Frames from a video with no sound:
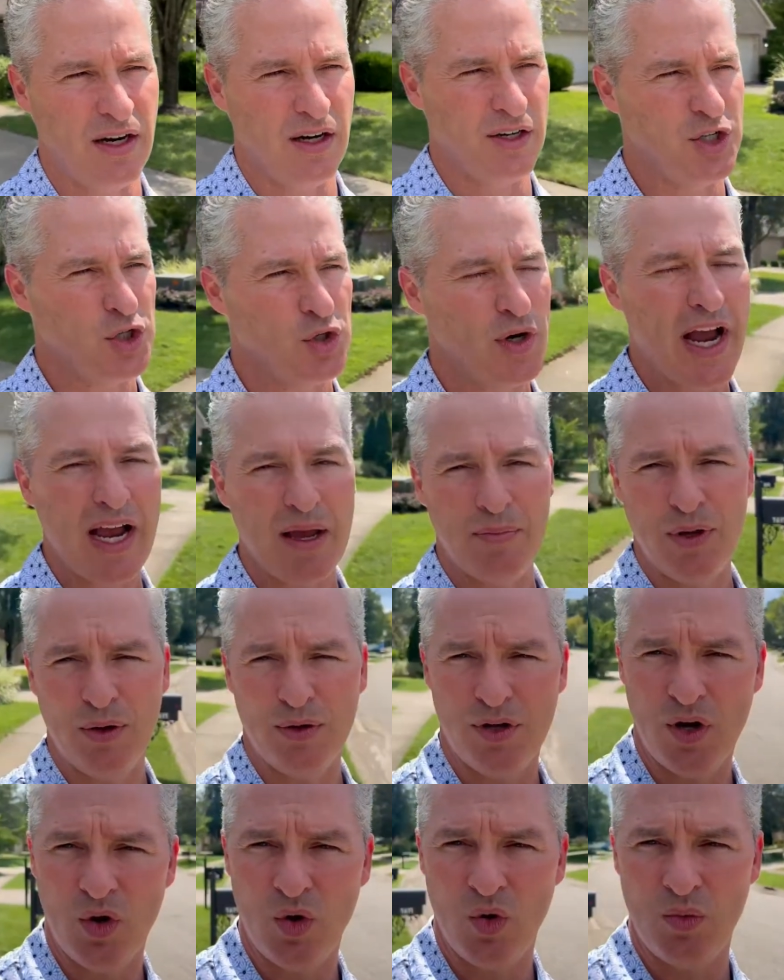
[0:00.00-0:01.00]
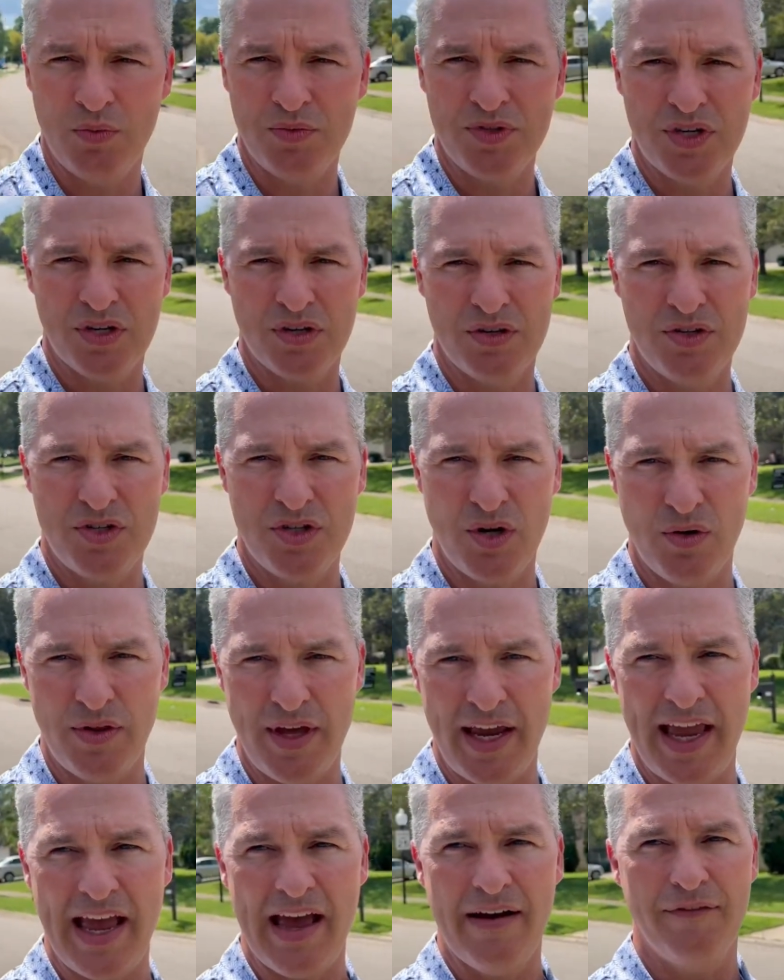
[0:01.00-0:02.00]
are track-built homes. So
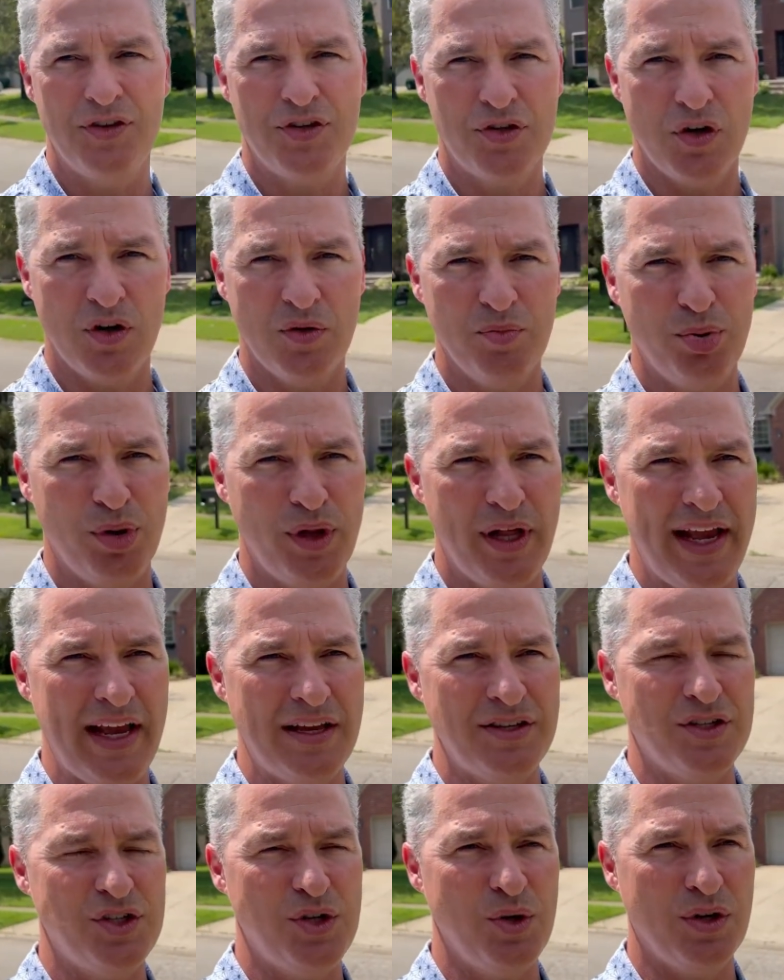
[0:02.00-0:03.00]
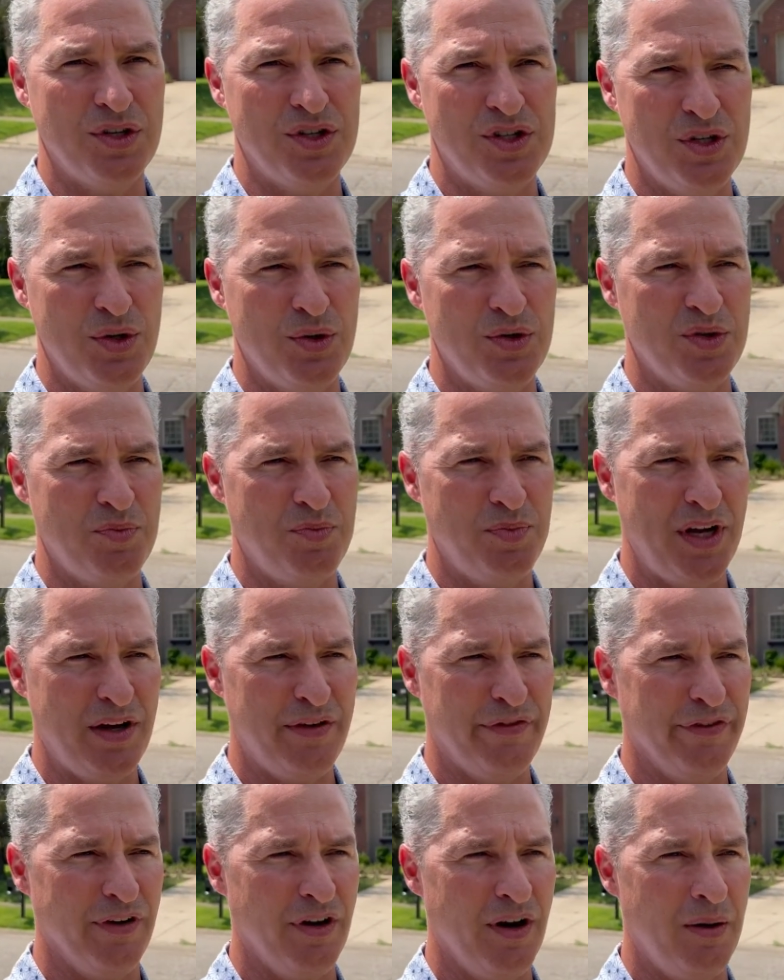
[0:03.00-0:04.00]
they have certain plans that you can choose and
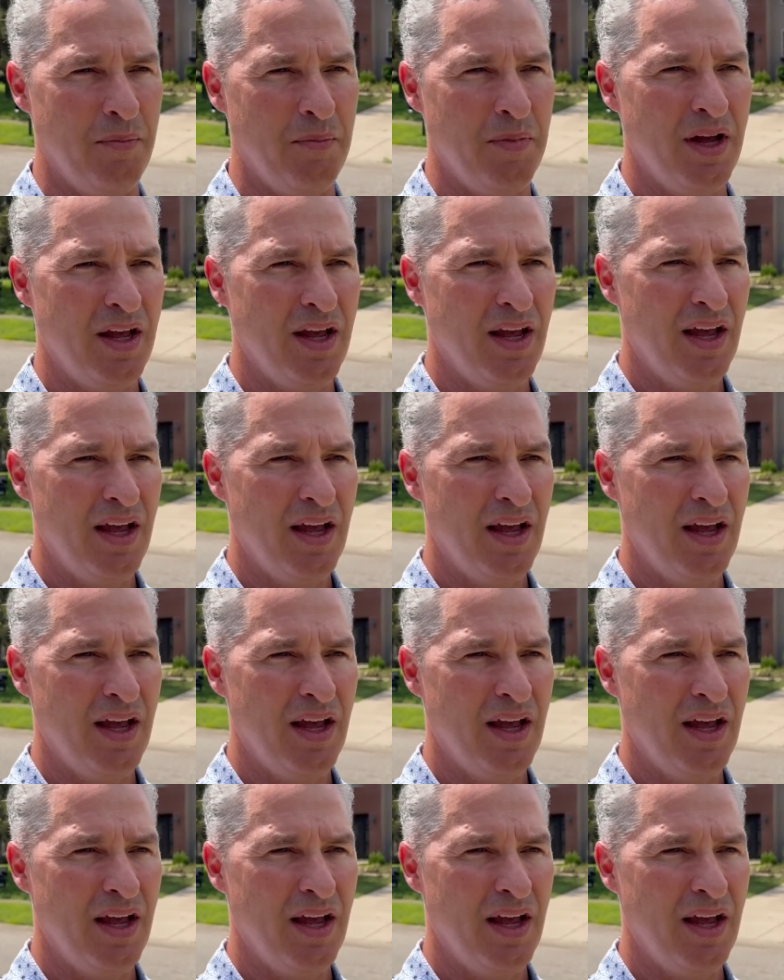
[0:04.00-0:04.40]
pick from,